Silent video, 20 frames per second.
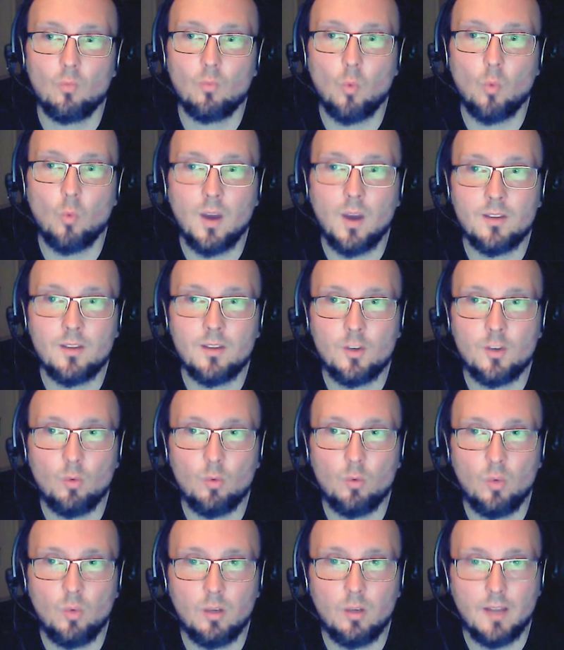once you
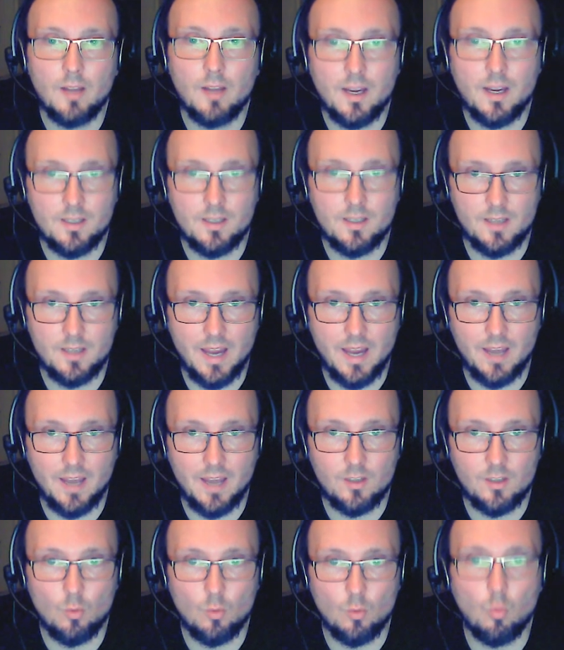realize
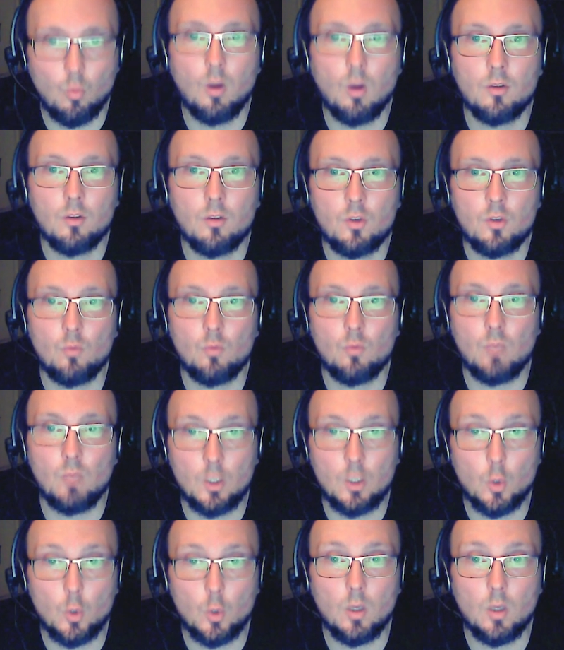that you want to be
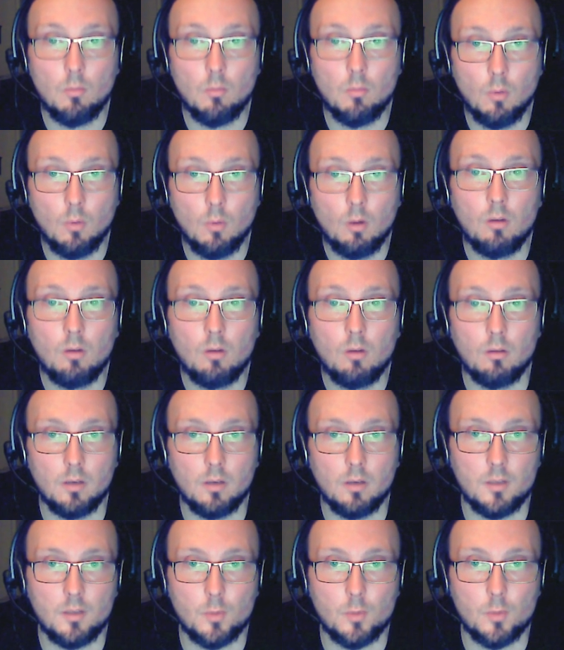doing more
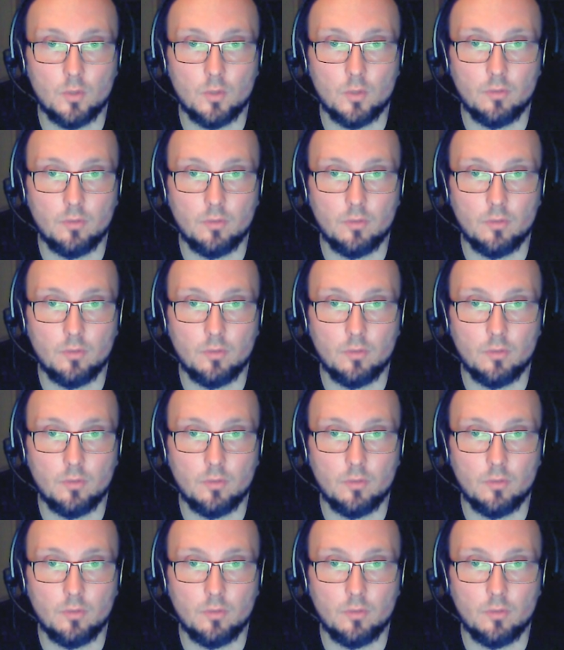long exposure